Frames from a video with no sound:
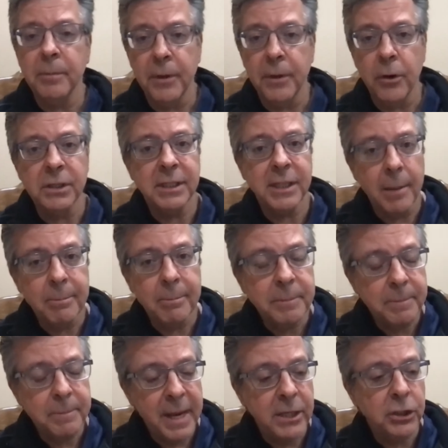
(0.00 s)
There are some
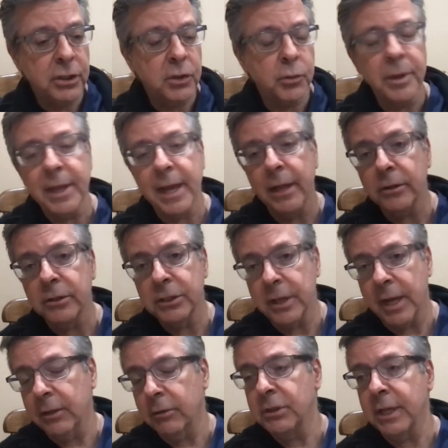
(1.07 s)
patients with
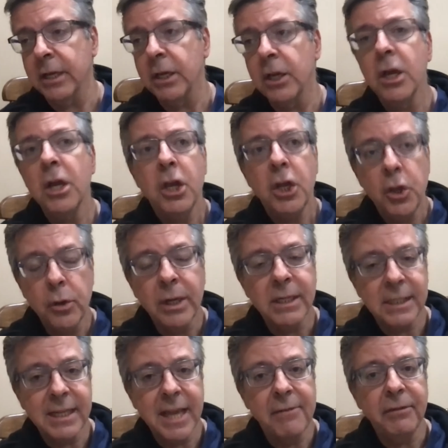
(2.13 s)
Ehlers-Danlos that you can
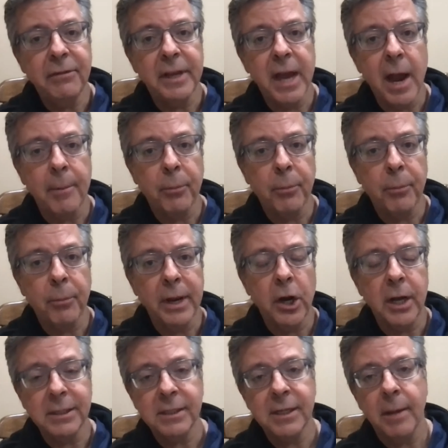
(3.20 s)
safely operate
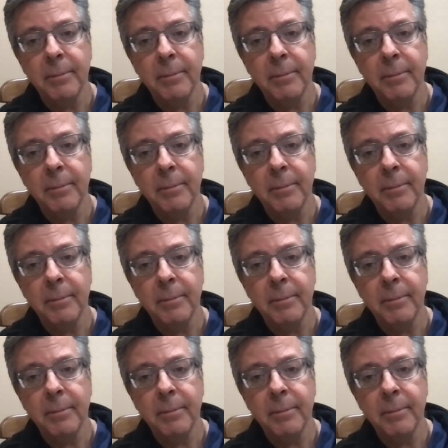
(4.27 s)
on,